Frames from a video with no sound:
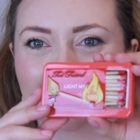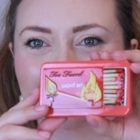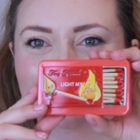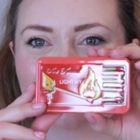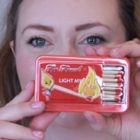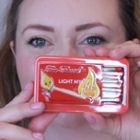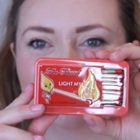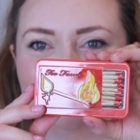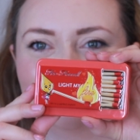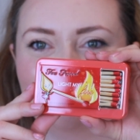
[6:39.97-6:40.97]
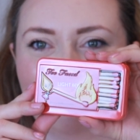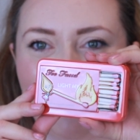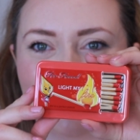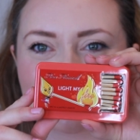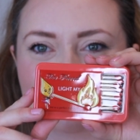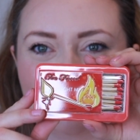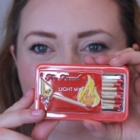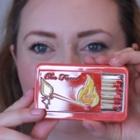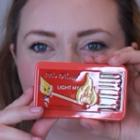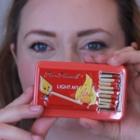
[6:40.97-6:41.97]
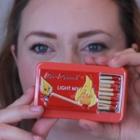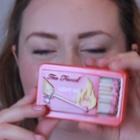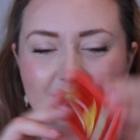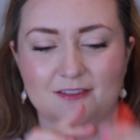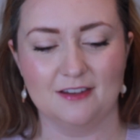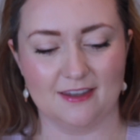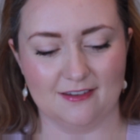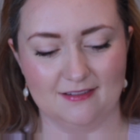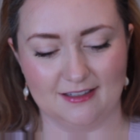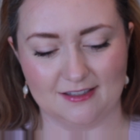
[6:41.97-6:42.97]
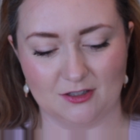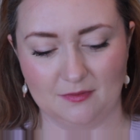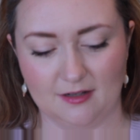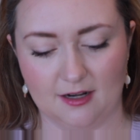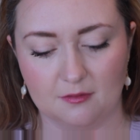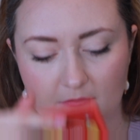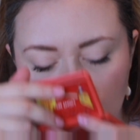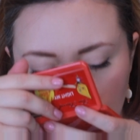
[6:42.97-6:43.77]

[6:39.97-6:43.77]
like a little matchbox. So cute, let's open it up.